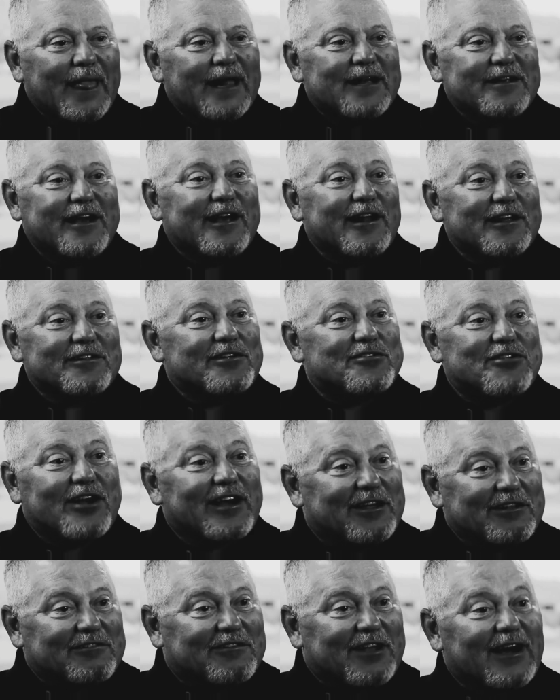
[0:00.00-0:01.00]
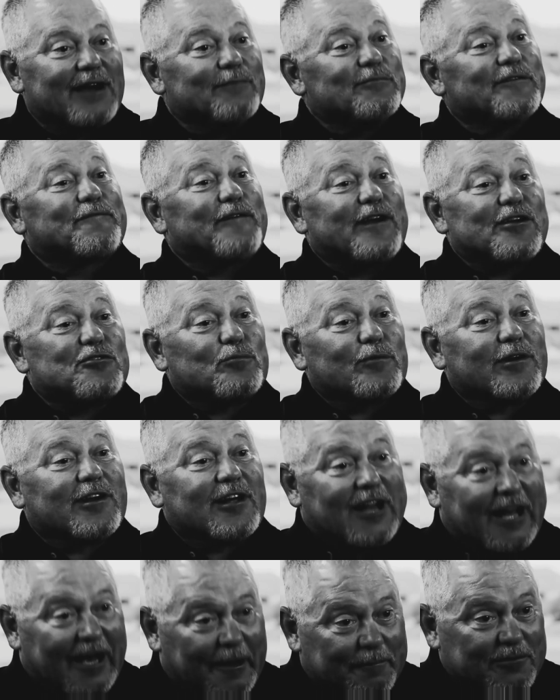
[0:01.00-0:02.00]
You hit it the second time, the face would
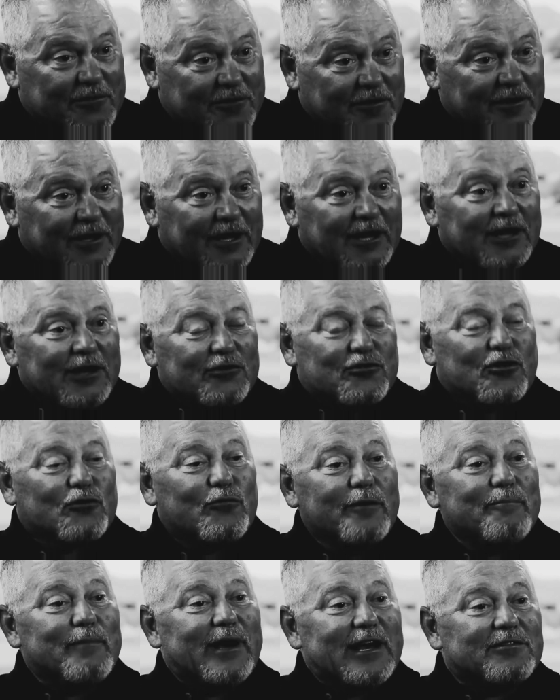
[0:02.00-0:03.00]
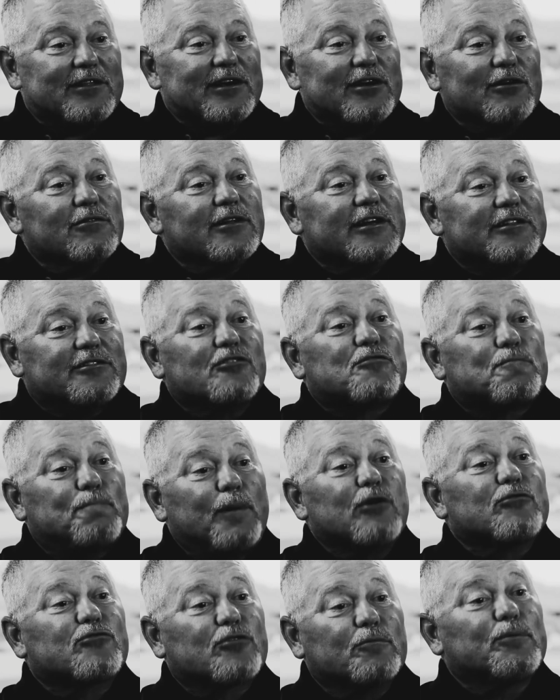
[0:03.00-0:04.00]
collapse. So we made the only
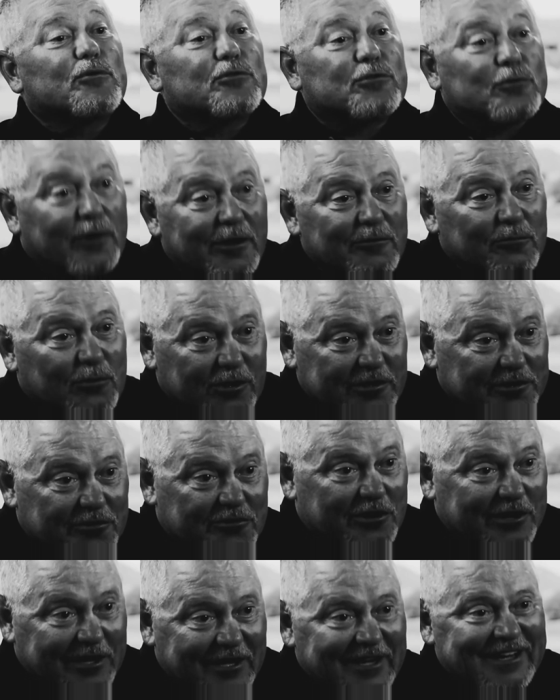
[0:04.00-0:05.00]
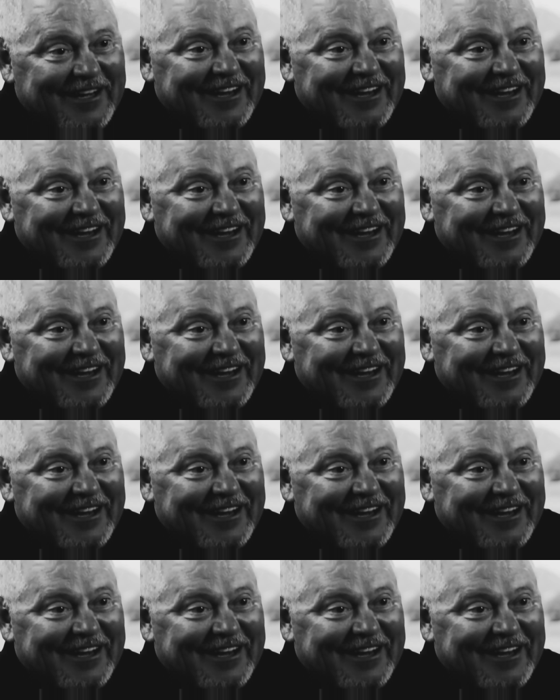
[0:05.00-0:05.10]
disposable three woods.